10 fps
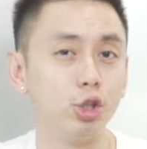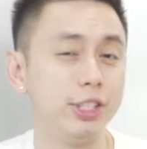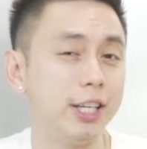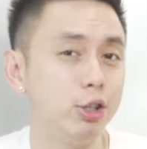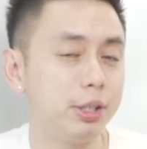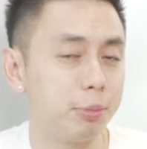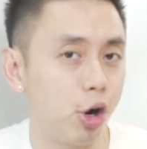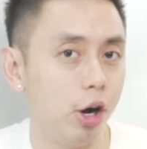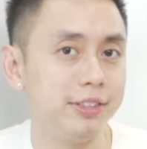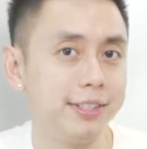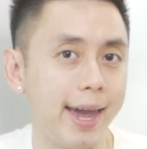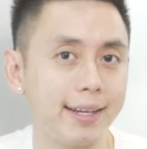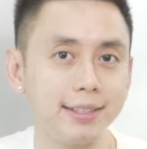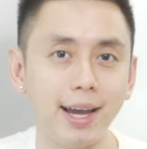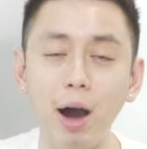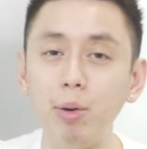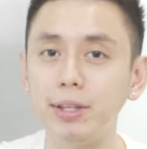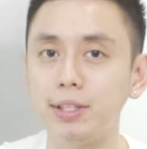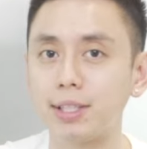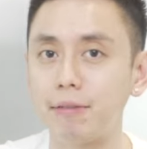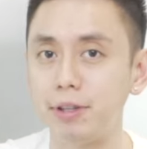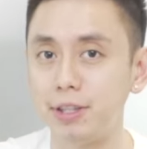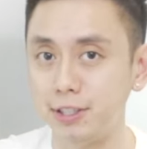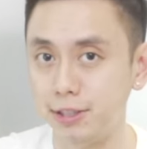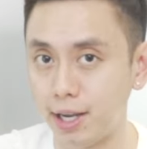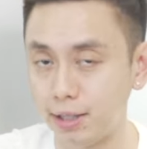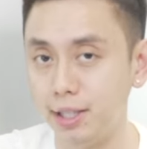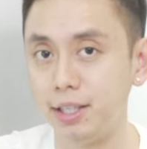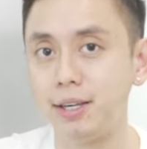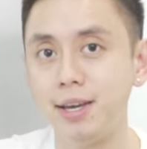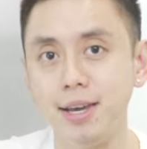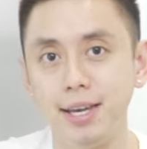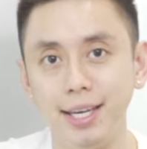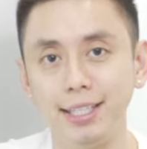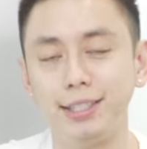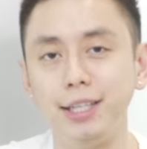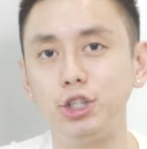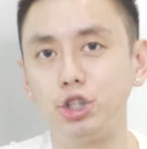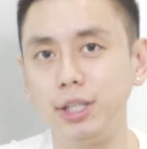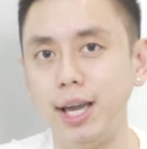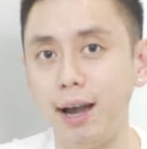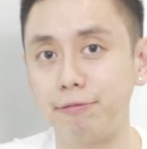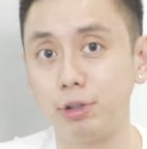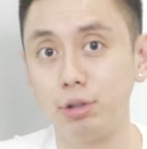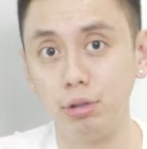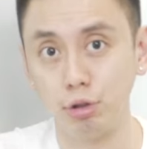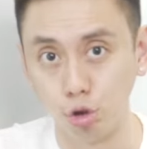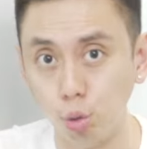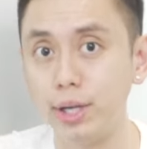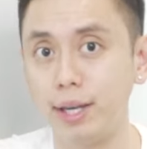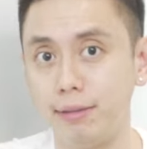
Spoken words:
to set you some context, how I discovered this technique is literally after doing it